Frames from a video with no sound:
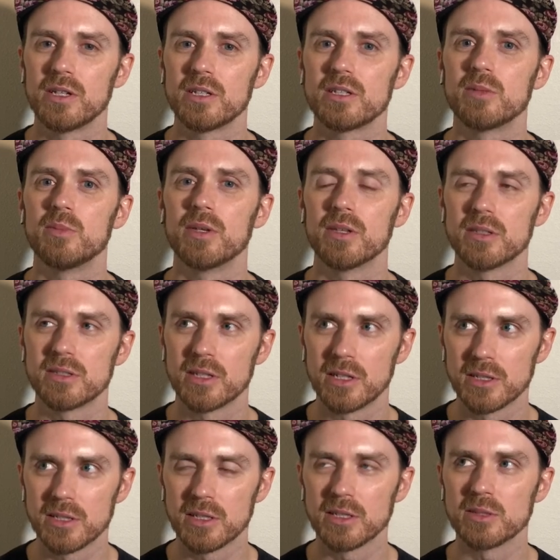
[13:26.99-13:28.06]
to be listening
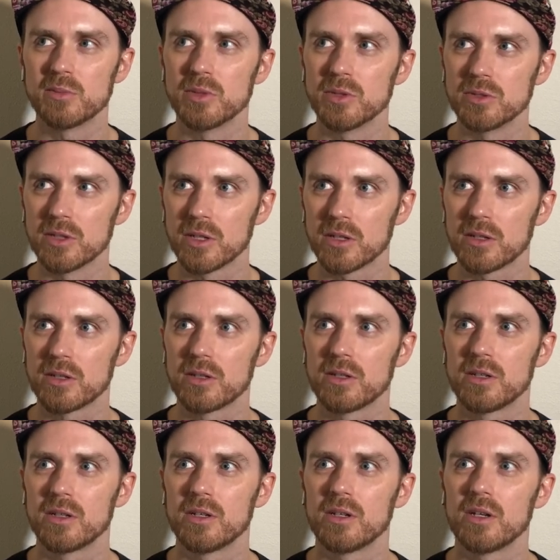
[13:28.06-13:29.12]
to this music
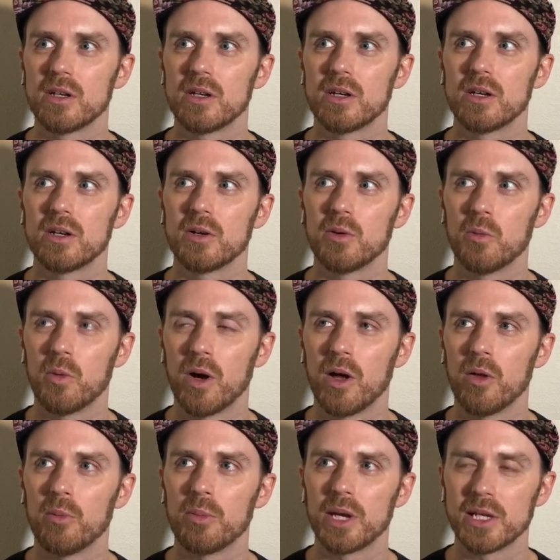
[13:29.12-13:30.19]

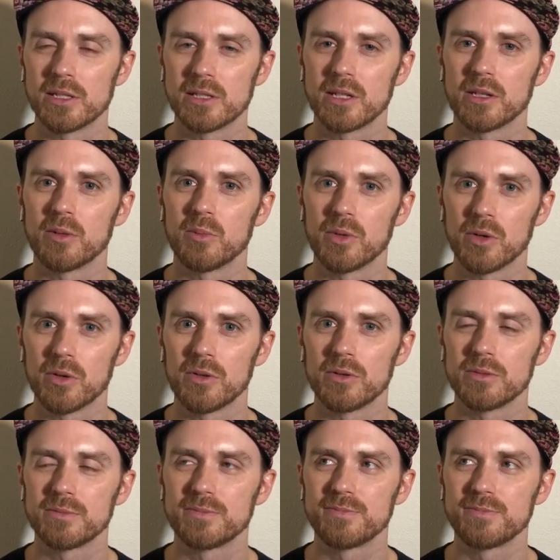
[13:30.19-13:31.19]
while painting the mural.